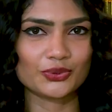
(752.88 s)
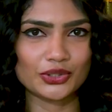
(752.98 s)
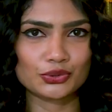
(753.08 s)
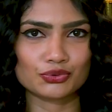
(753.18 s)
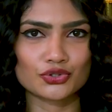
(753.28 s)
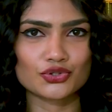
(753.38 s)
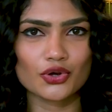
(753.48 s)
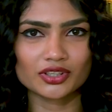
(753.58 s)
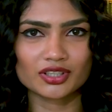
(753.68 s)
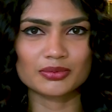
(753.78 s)
go into a
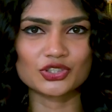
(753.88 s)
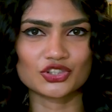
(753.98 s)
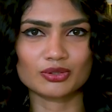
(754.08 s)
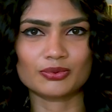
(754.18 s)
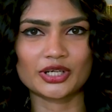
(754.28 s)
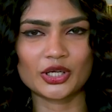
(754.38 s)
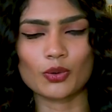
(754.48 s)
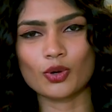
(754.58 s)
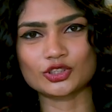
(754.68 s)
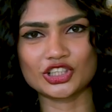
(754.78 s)
short commercial break.
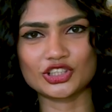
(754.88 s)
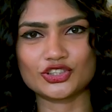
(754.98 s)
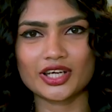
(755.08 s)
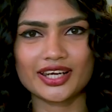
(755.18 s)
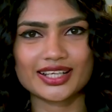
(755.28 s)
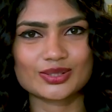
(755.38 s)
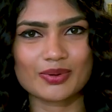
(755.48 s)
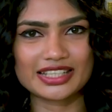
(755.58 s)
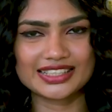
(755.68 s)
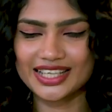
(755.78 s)
You're watching Gen
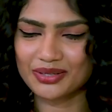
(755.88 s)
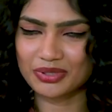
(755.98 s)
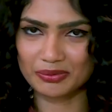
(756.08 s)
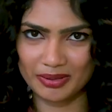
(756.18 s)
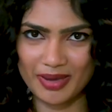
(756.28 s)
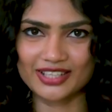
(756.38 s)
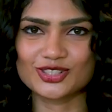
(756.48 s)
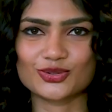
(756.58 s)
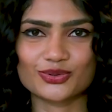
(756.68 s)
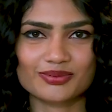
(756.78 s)
XYZ, and we'll be
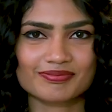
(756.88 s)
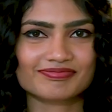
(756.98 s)
back soon.